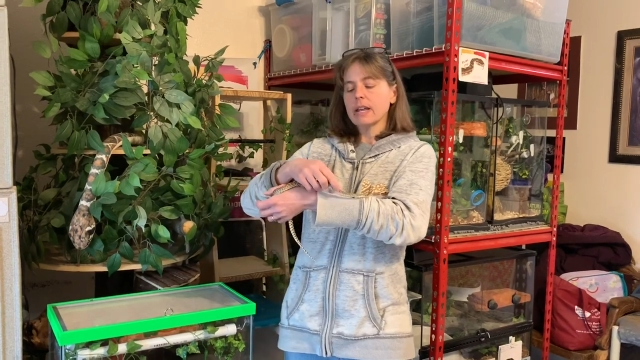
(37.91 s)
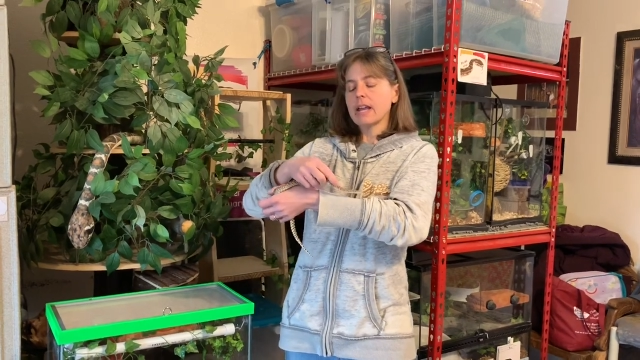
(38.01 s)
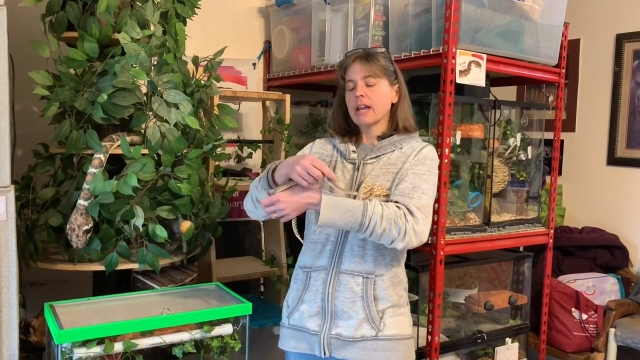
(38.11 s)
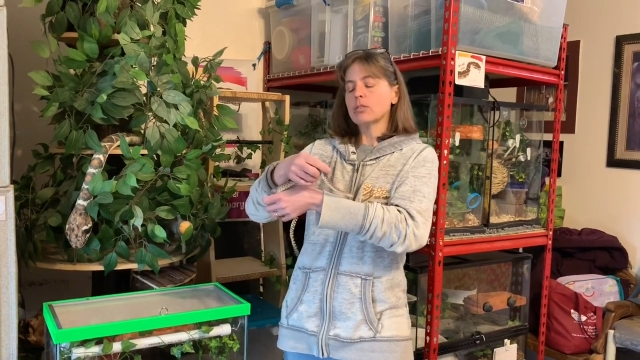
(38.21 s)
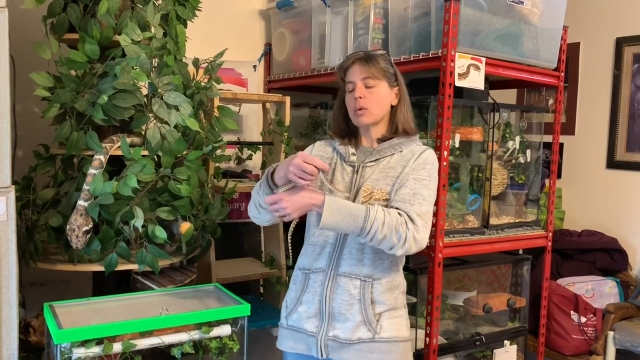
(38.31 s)

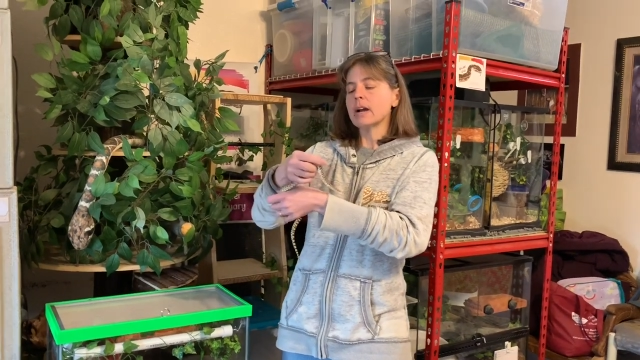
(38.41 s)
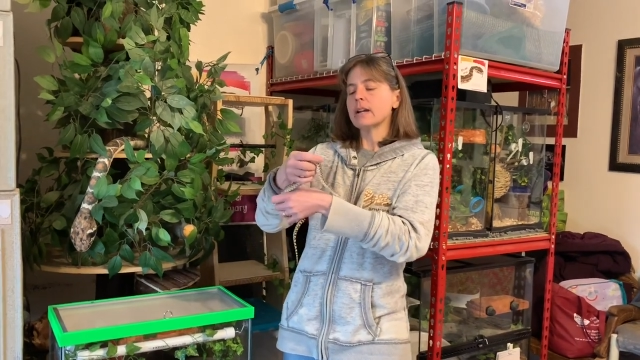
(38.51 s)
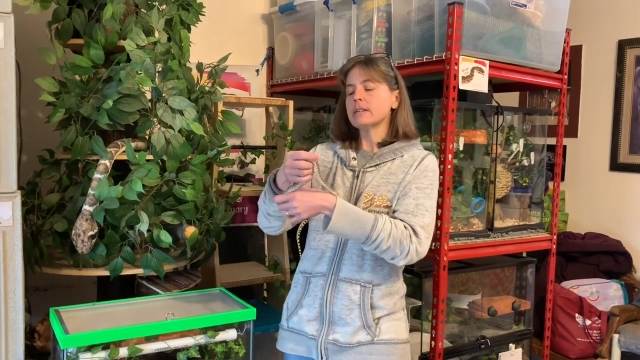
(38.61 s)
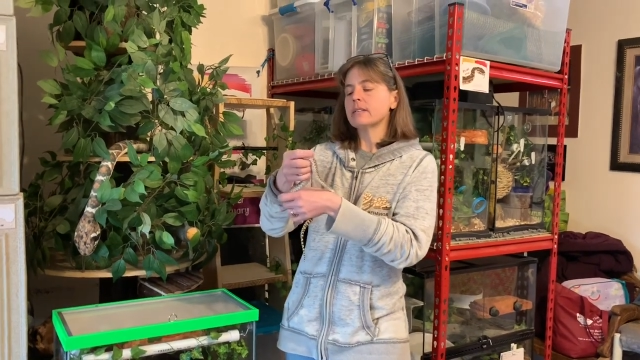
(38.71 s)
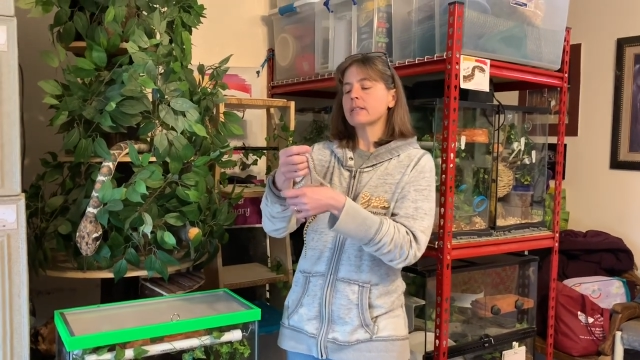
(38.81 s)
and
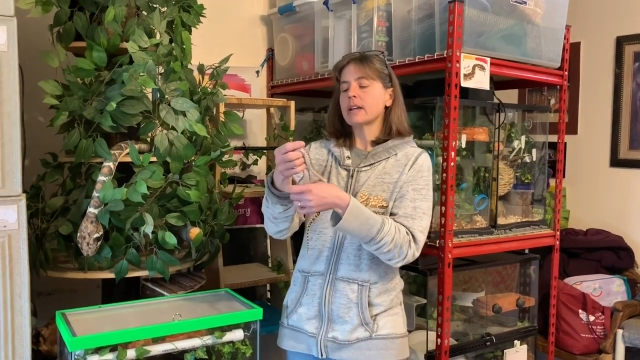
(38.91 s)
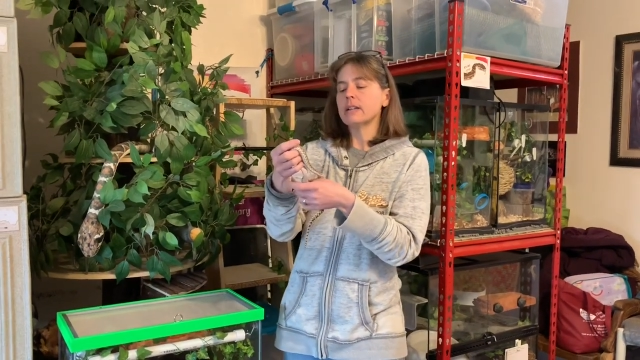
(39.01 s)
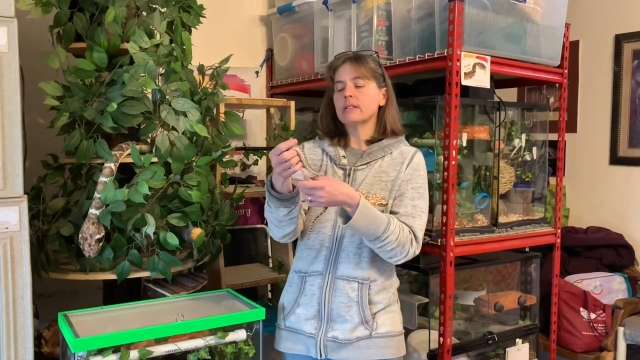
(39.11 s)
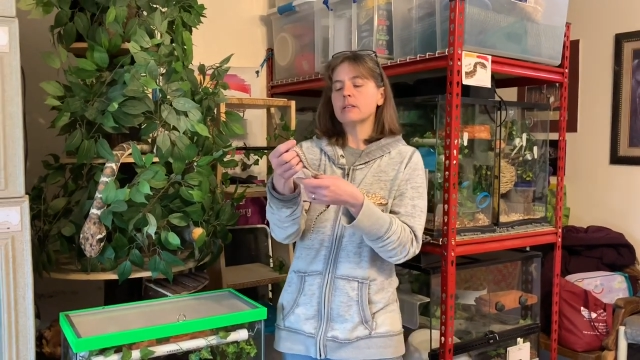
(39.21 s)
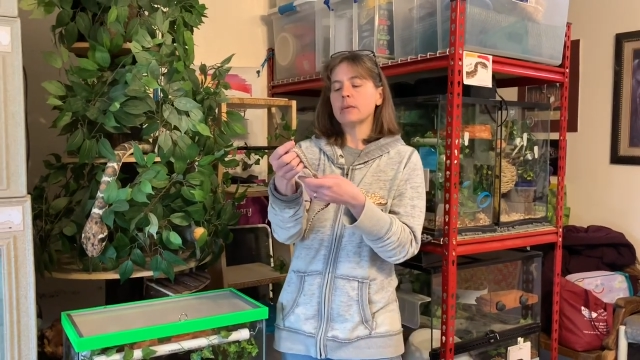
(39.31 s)
why I
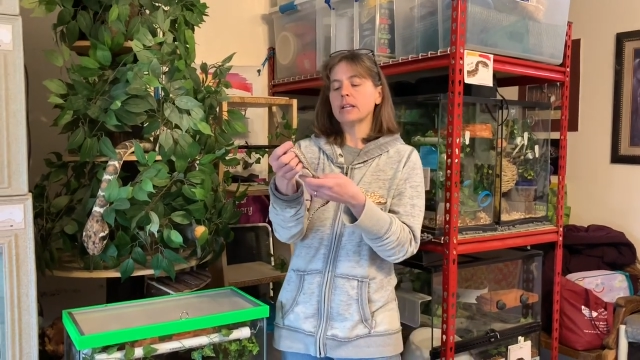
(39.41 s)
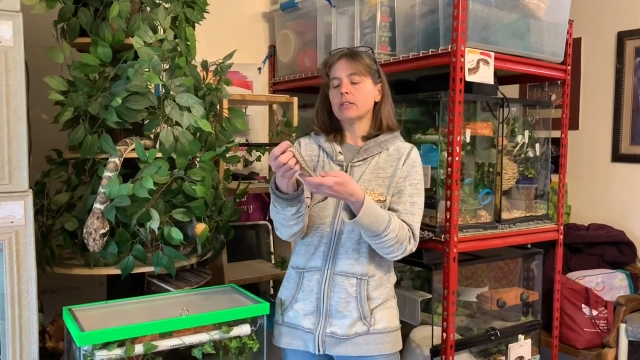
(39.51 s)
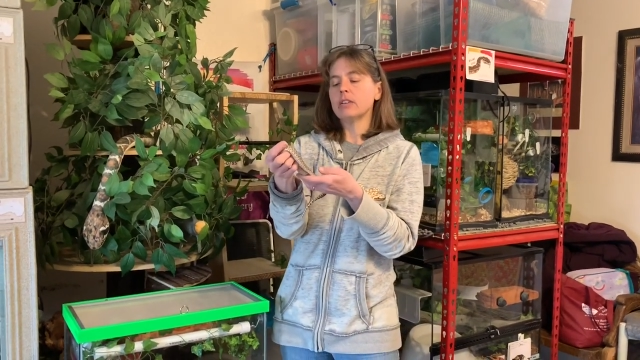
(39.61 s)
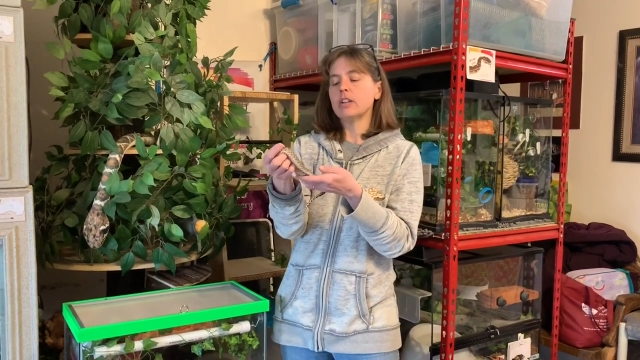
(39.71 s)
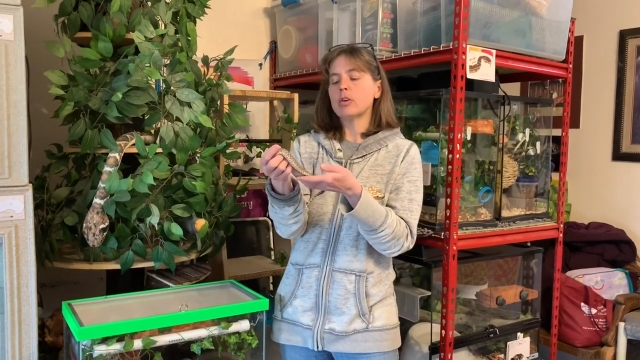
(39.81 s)
decided to make a
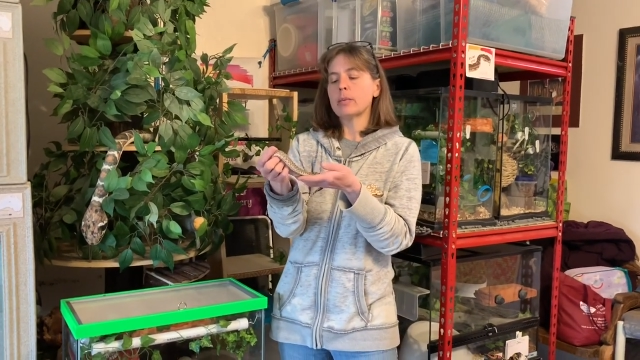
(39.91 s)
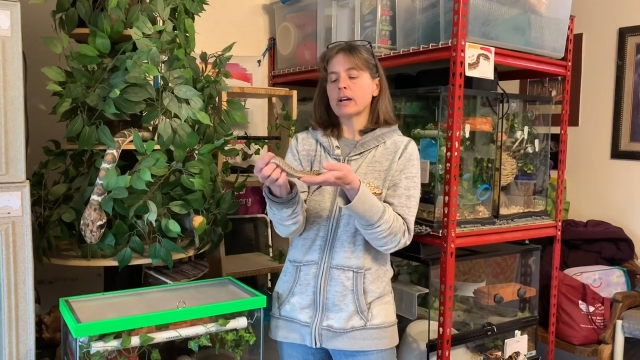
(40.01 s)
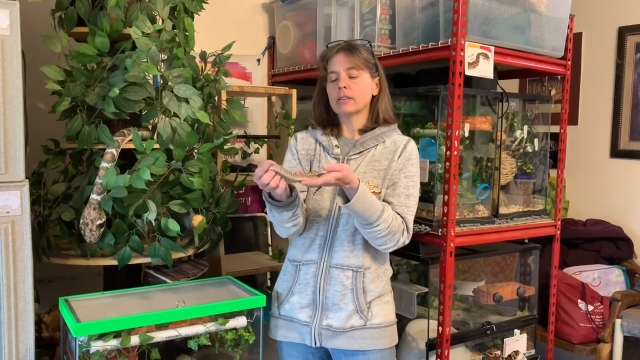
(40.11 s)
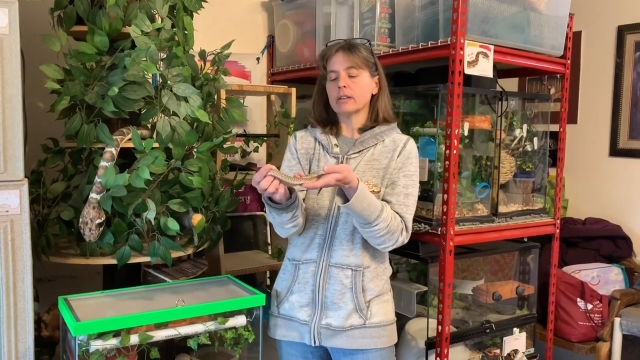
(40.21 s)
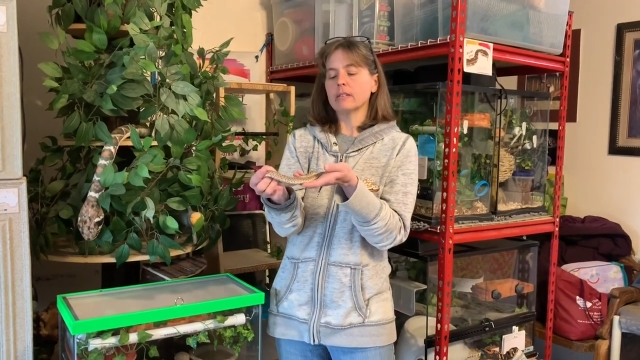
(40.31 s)
video
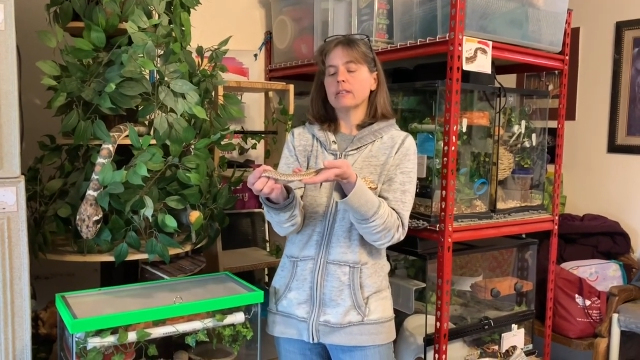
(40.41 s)
about this.